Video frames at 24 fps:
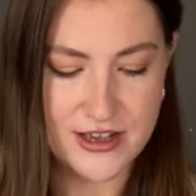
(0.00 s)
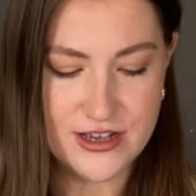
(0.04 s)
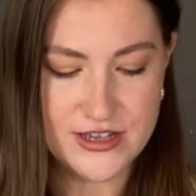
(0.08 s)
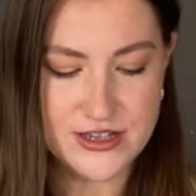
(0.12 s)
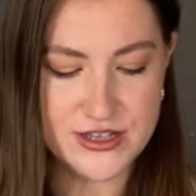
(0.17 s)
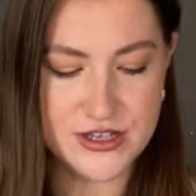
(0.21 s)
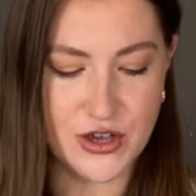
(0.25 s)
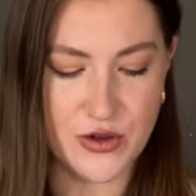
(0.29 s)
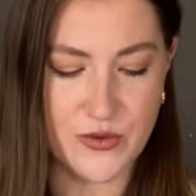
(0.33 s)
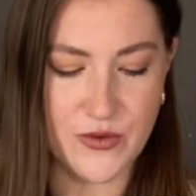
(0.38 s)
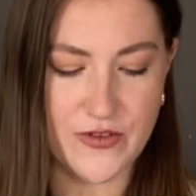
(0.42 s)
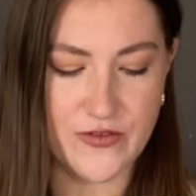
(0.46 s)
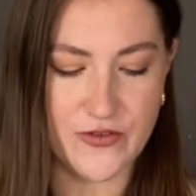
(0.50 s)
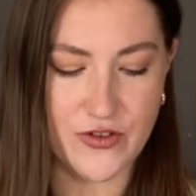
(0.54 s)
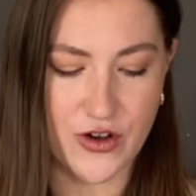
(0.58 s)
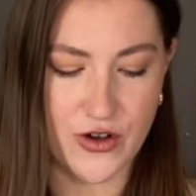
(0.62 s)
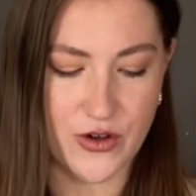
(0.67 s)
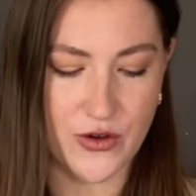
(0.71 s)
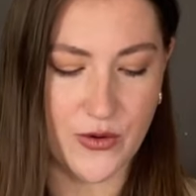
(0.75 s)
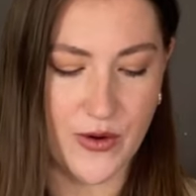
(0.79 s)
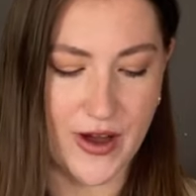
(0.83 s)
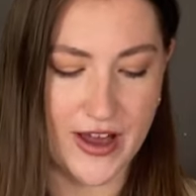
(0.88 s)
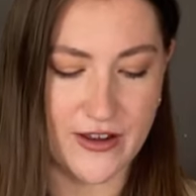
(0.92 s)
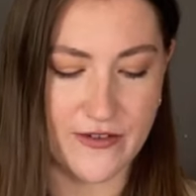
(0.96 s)
So we've
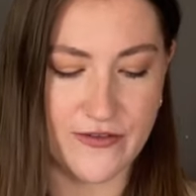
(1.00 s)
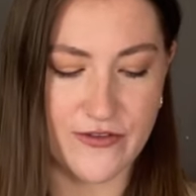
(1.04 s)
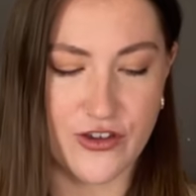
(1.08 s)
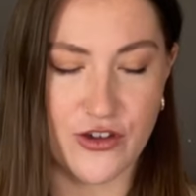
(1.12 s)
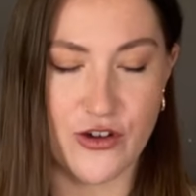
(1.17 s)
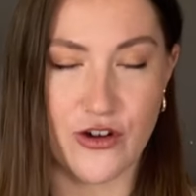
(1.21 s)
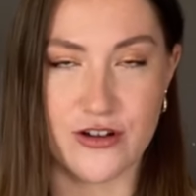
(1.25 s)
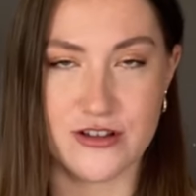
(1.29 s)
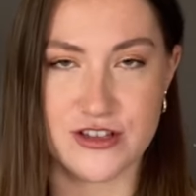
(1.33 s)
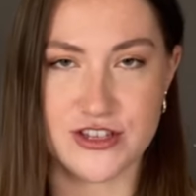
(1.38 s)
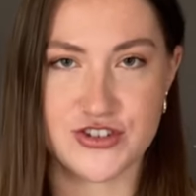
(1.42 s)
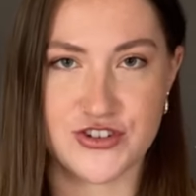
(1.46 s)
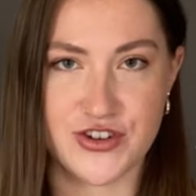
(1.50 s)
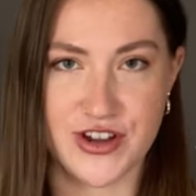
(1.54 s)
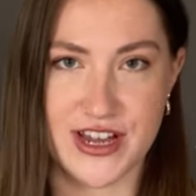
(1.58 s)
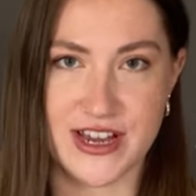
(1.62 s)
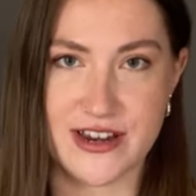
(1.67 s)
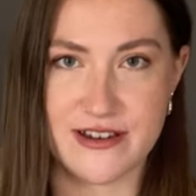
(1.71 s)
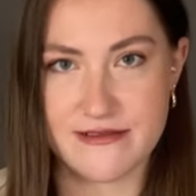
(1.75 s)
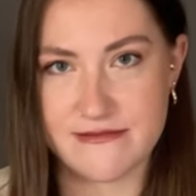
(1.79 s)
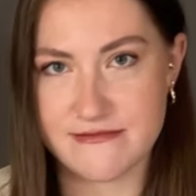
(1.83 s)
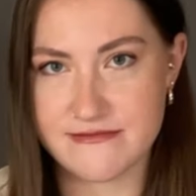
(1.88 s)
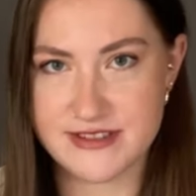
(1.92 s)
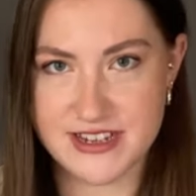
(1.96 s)
got quite a few
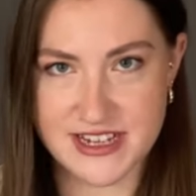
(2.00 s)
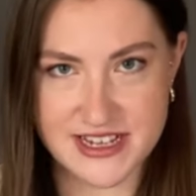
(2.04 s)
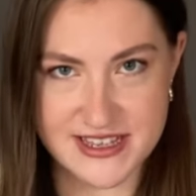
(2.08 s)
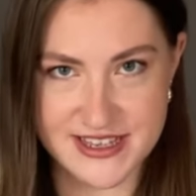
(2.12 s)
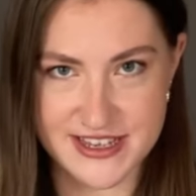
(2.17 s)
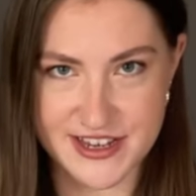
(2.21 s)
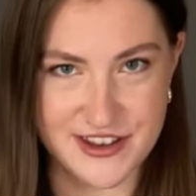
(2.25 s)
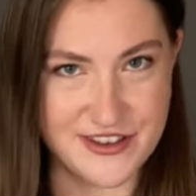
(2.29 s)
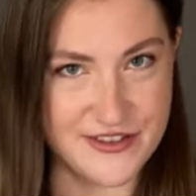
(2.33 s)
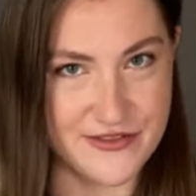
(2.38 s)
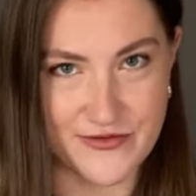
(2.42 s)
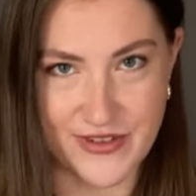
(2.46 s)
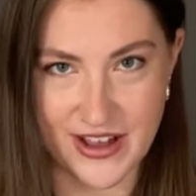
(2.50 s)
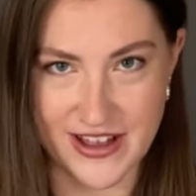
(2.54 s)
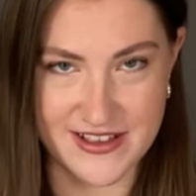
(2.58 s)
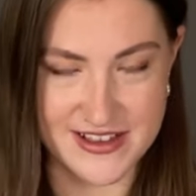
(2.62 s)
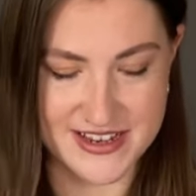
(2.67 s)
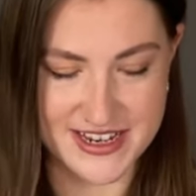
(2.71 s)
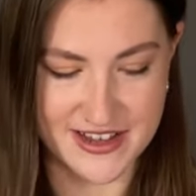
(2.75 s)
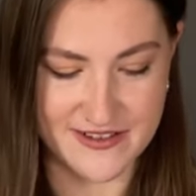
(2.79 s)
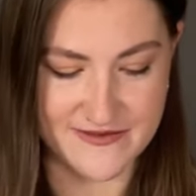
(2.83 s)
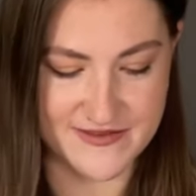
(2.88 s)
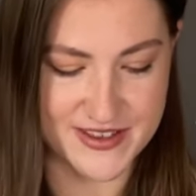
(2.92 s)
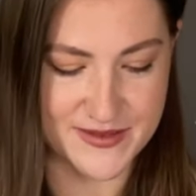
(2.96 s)
Austrian distant
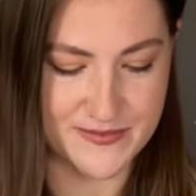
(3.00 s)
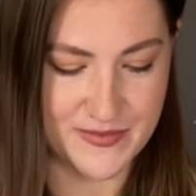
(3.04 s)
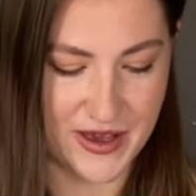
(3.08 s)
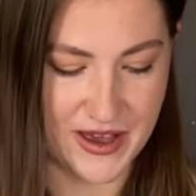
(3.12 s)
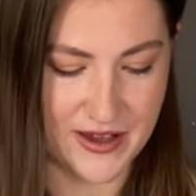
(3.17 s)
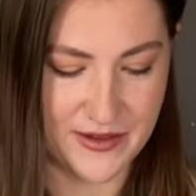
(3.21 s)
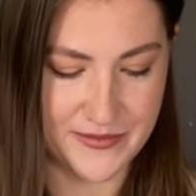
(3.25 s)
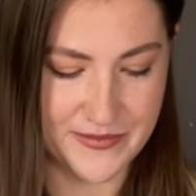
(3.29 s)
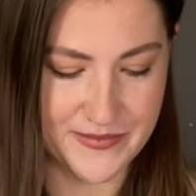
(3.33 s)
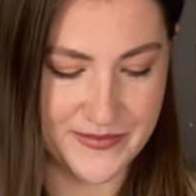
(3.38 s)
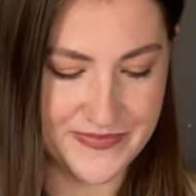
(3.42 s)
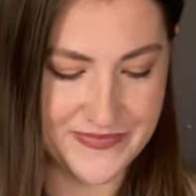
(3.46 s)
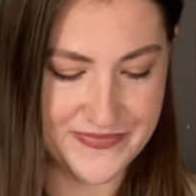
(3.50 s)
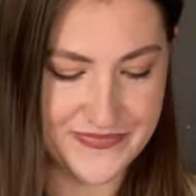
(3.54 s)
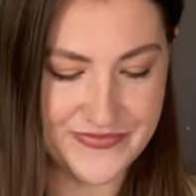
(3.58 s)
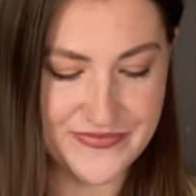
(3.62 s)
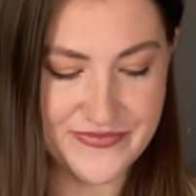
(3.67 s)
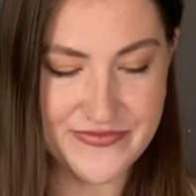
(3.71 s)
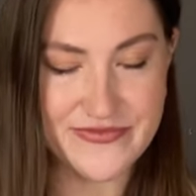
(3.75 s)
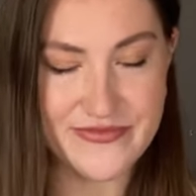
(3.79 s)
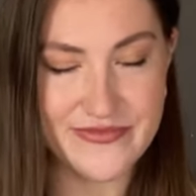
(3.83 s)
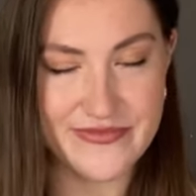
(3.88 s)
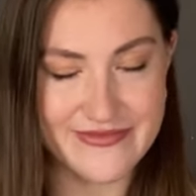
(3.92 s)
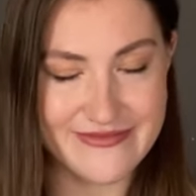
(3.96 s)
relatives, but
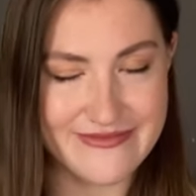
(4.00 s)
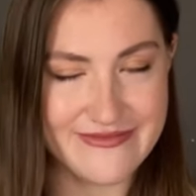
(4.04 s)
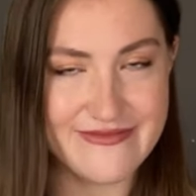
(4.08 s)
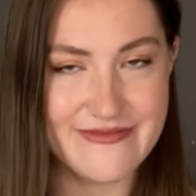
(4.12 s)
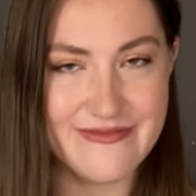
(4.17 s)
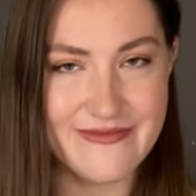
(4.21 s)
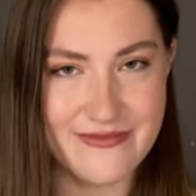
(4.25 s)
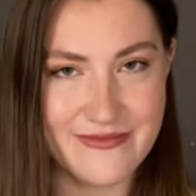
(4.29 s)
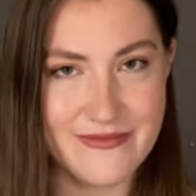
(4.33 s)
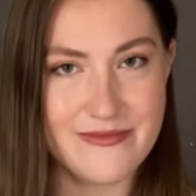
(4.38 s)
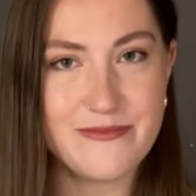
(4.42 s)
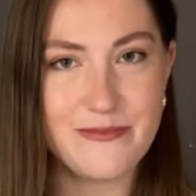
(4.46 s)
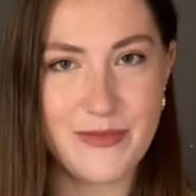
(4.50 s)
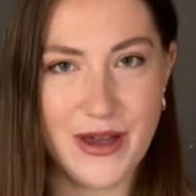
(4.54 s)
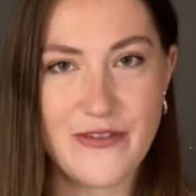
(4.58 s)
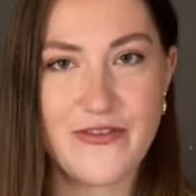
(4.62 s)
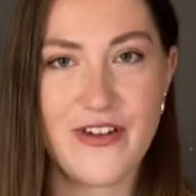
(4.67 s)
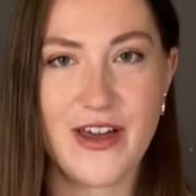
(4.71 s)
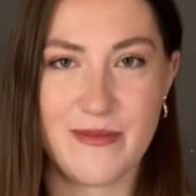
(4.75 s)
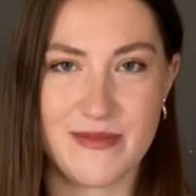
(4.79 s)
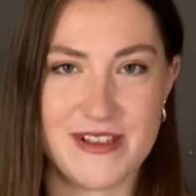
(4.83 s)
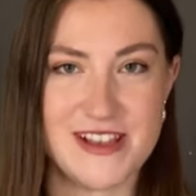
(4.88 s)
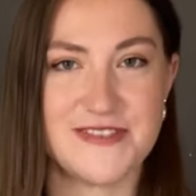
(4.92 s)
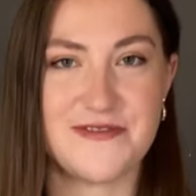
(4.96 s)
my
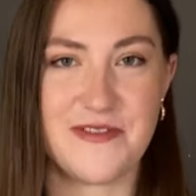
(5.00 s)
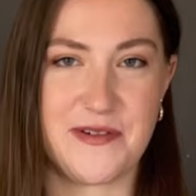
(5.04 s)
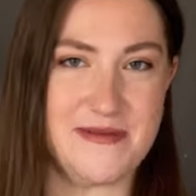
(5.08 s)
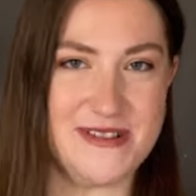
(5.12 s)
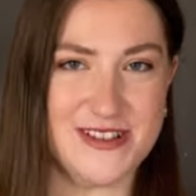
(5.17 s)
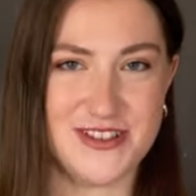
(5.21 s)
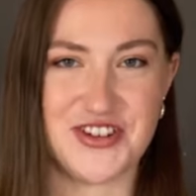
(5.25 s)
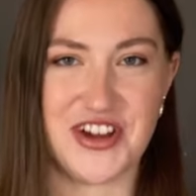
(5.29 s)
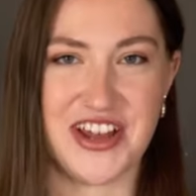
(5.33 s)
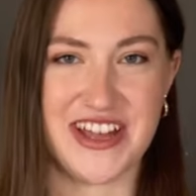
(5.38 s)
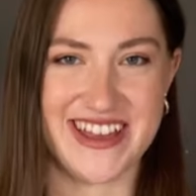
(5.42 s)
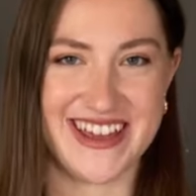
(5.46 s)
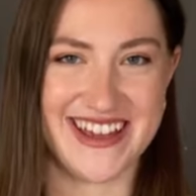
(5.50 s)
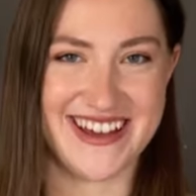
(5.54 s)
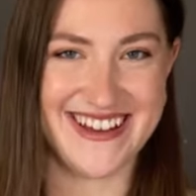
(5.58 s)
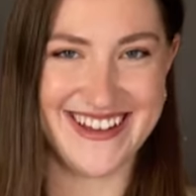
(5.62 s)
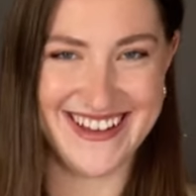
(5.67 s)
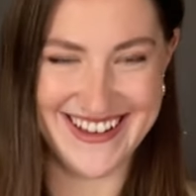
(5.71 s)
family's from Australia.